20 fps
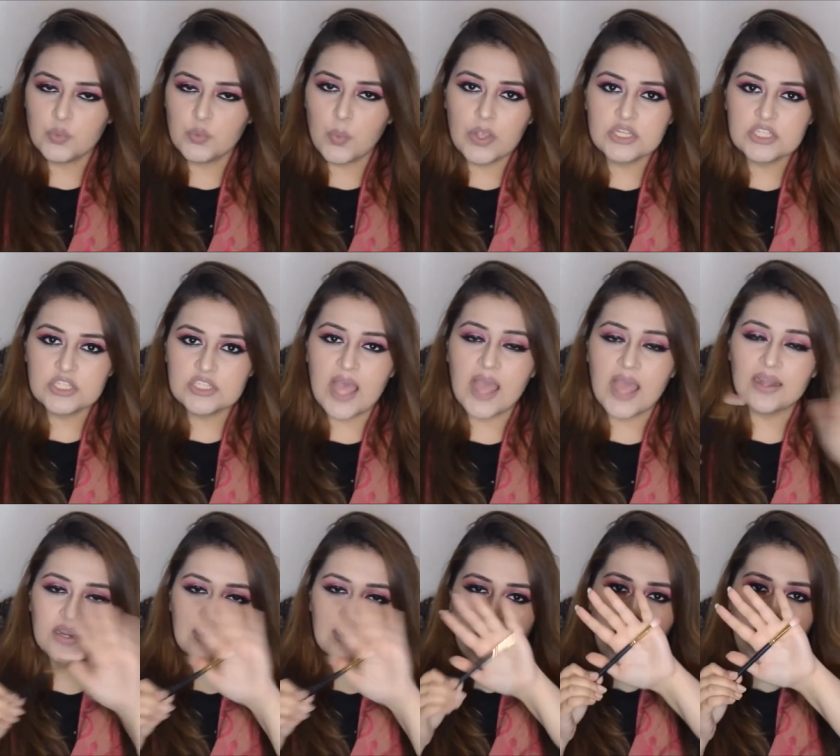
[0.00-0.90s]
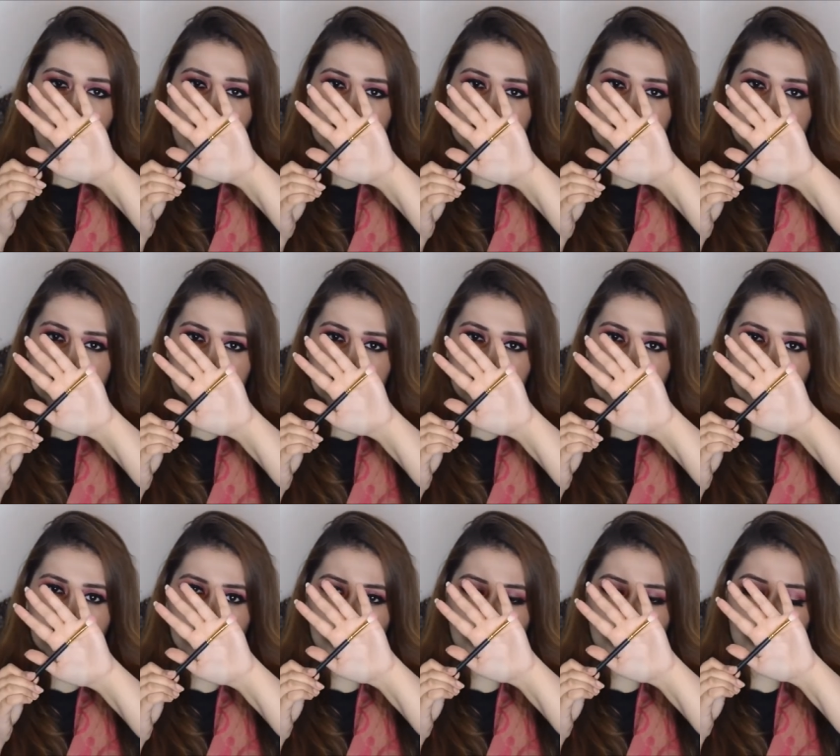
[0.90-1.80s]
wish that it had
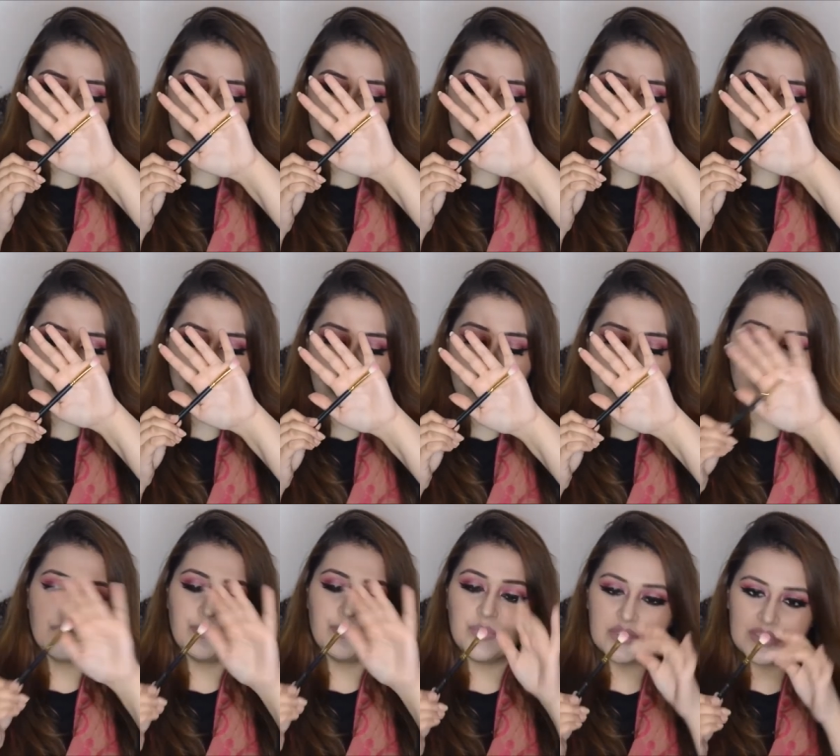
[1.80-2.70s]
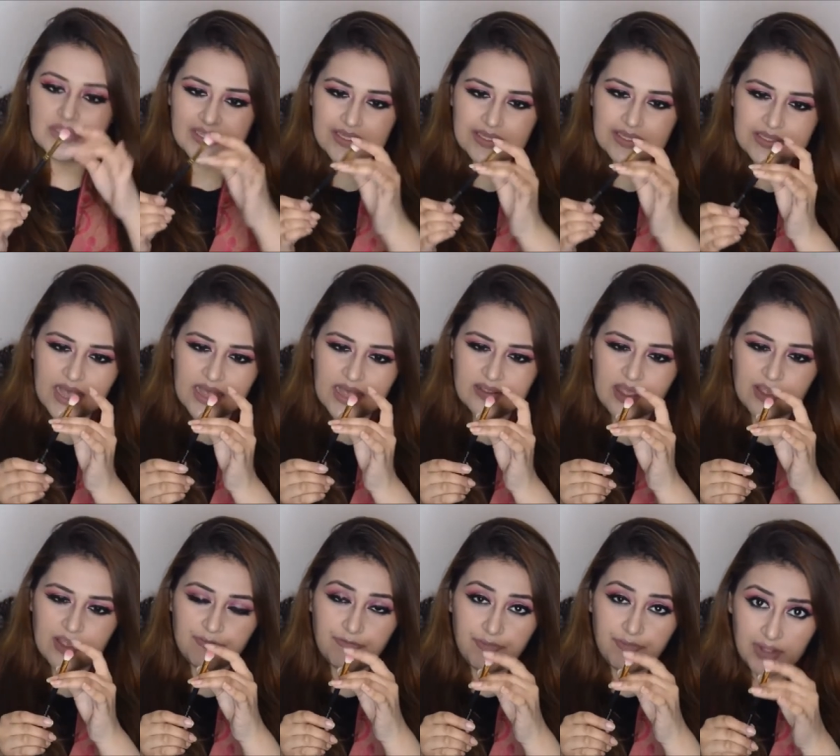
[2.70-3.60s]
soft bristles, and
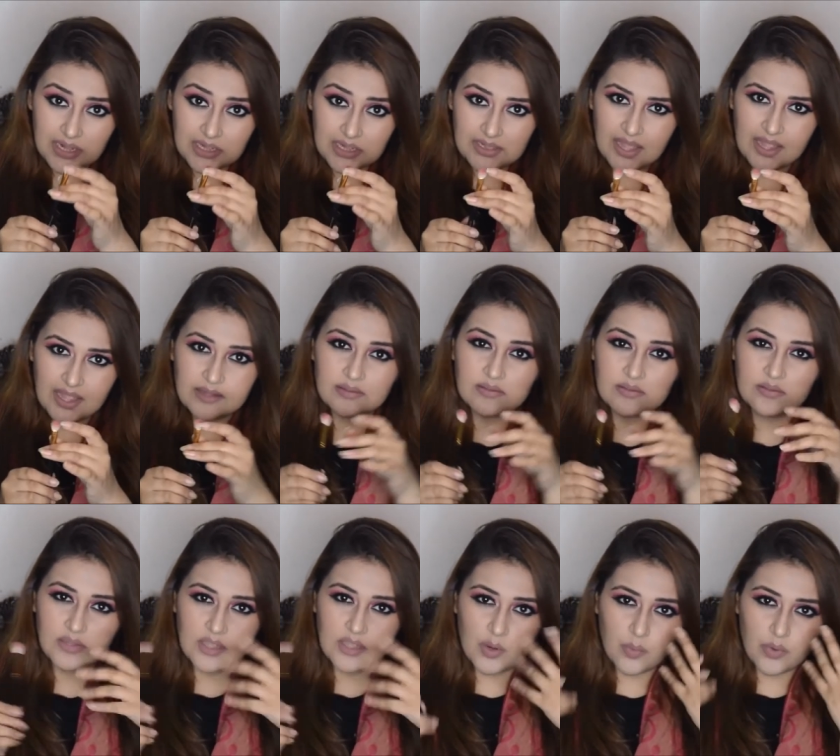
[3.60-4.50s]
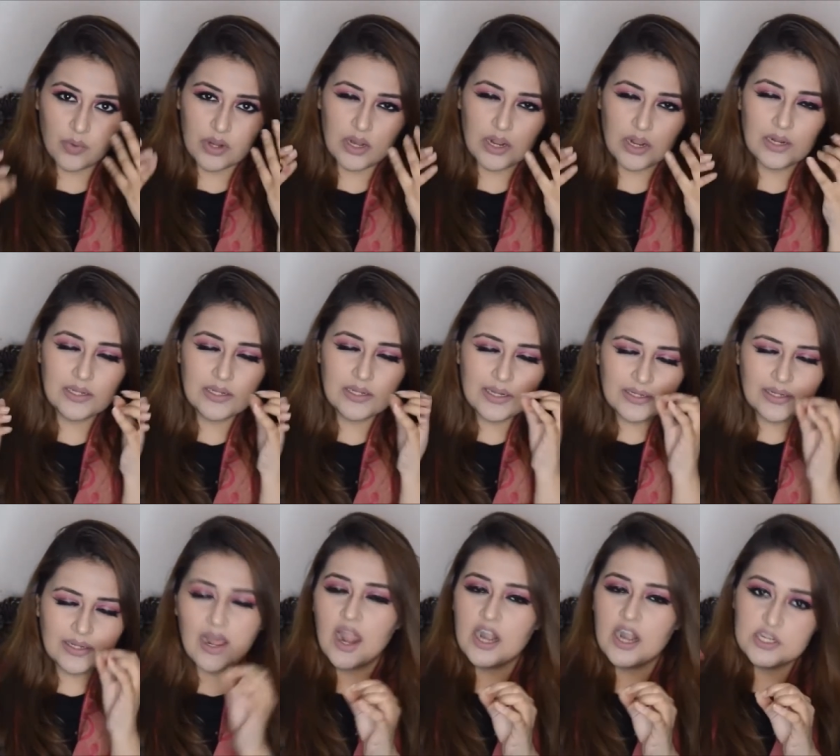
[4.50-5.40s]
I felt that they were a
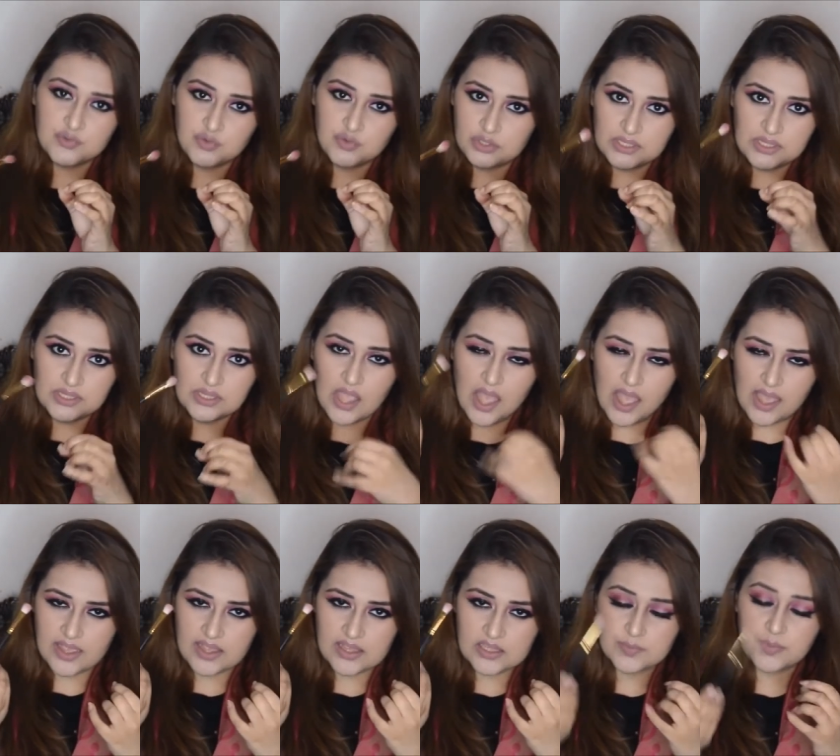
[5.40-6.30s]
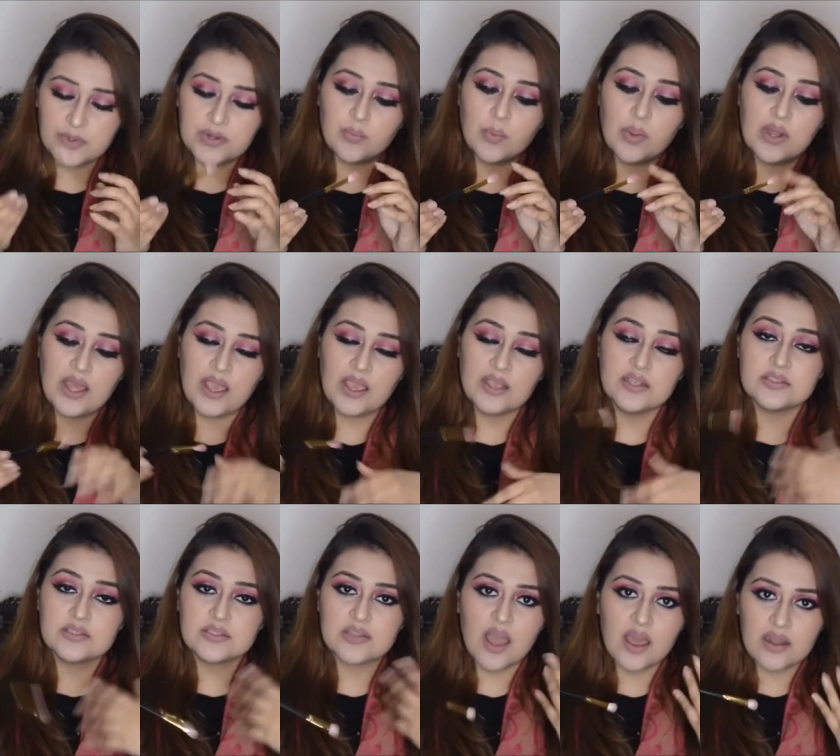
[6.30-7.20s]
little harsh for the eyes. But when I
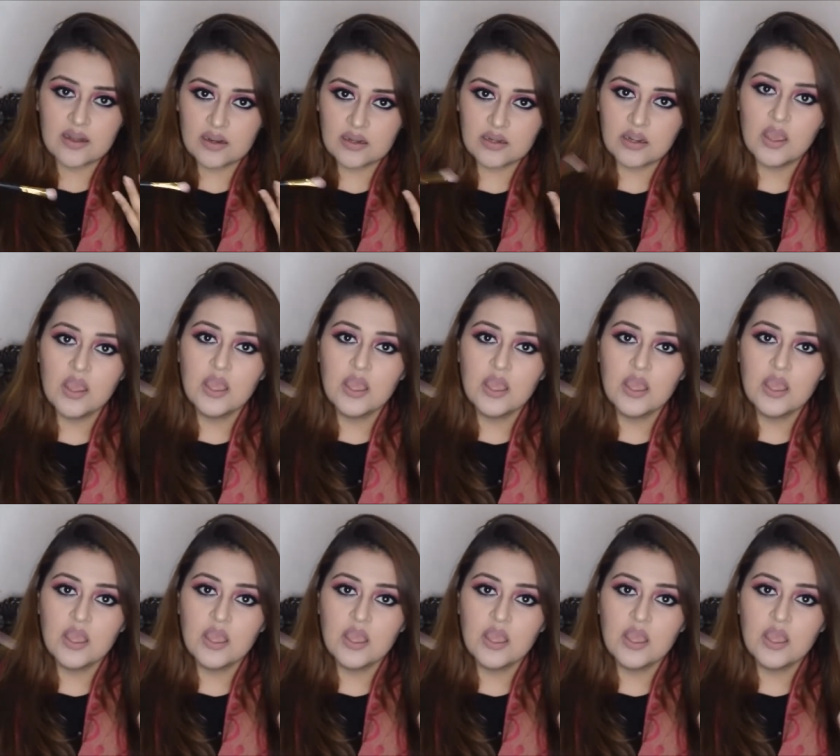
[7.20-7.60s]
started